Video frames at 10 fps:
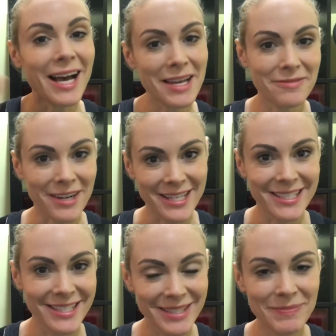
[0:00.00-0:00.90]
Hi
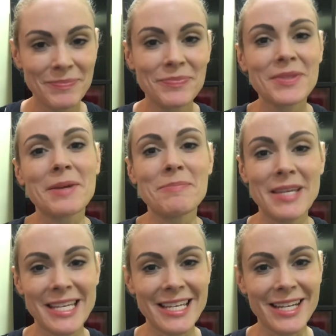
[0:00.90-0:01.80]
friends,
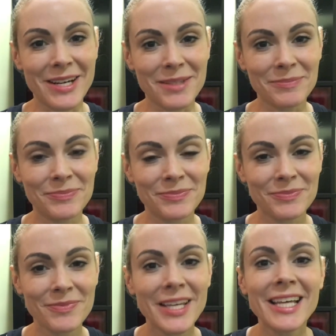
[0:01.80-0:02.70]
Miki here.
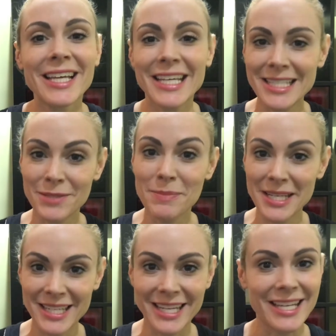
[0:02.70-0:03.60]
It's
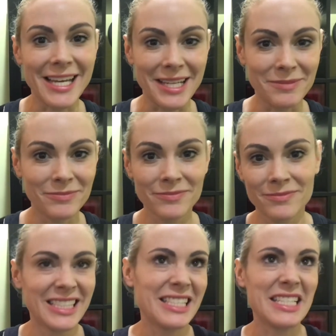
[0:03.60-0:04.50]
Monday again.
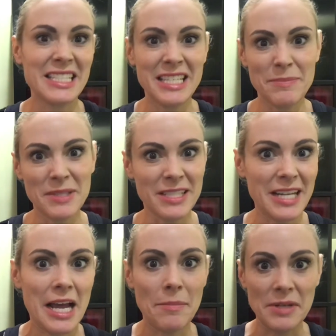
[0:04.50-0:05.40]
Just keeps on
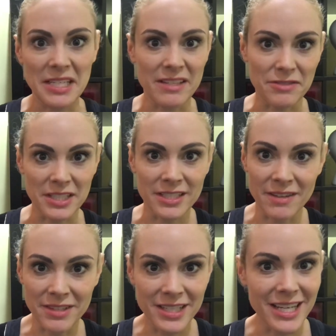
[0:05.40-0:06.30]
happening every
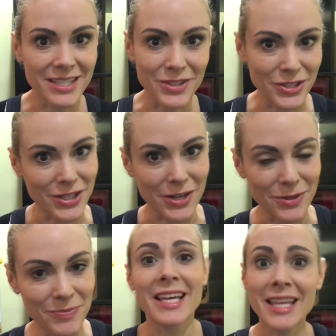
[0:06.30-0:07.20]
seven days or so.
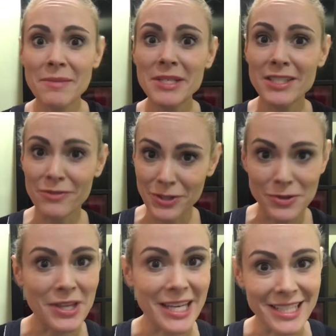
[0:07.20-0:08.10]
And that means a few
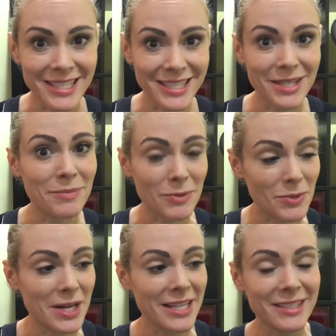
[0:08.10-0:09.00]
things. Number
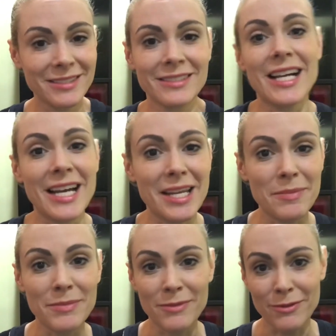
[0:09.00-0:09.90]
one, I
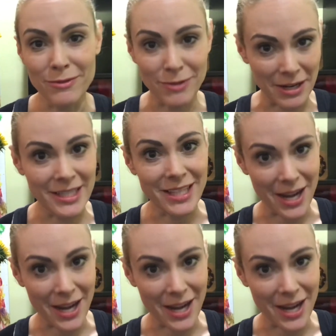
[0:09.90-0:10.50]
am very